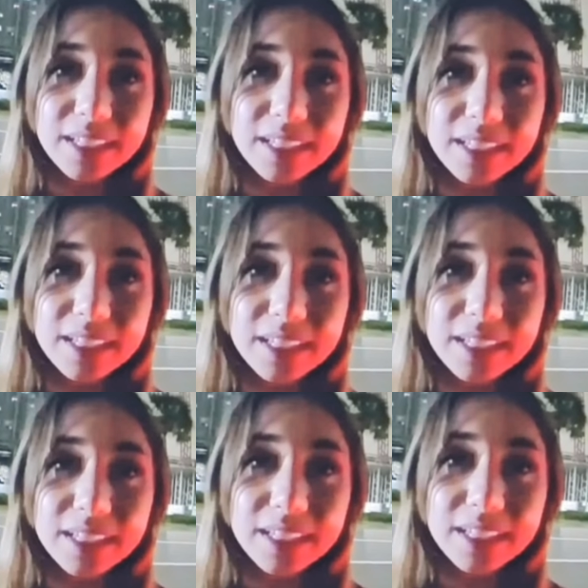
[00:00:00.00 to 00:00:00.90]

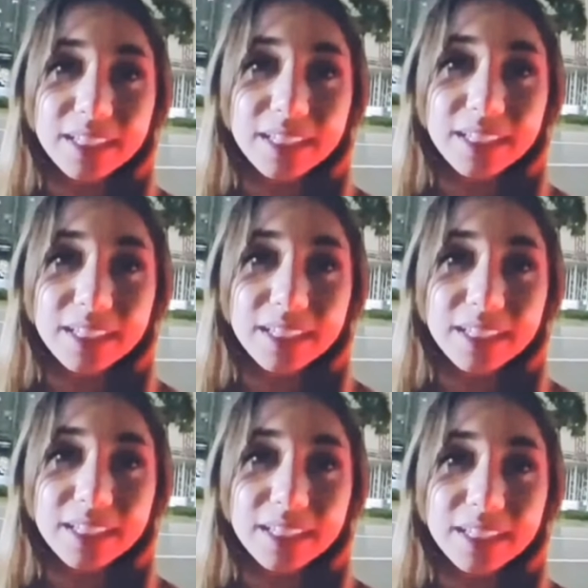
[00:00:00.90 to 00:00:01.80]

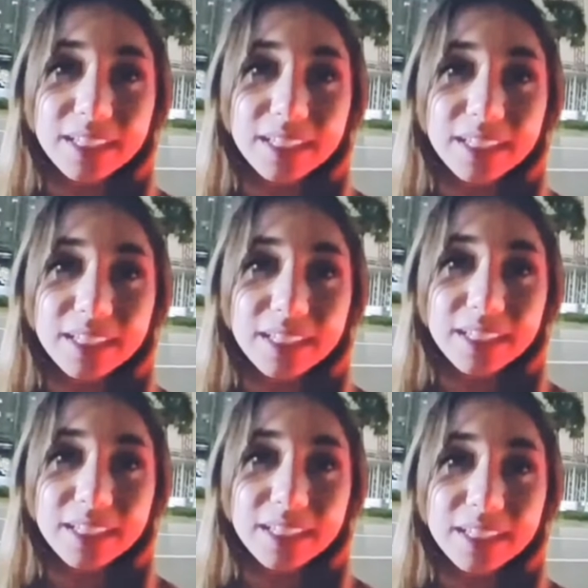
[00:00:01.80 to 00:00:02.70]

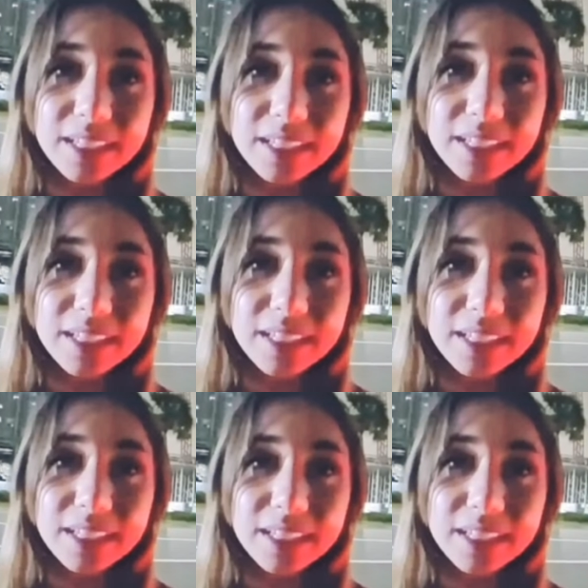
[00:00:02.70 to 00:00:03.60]

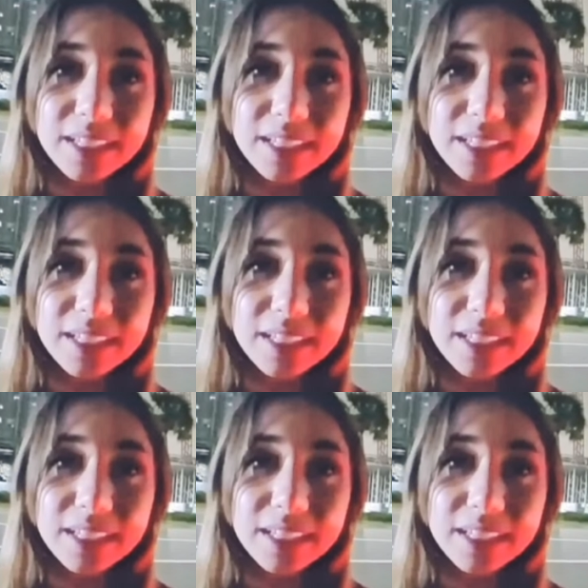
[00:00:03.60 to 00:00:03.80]
[no speech]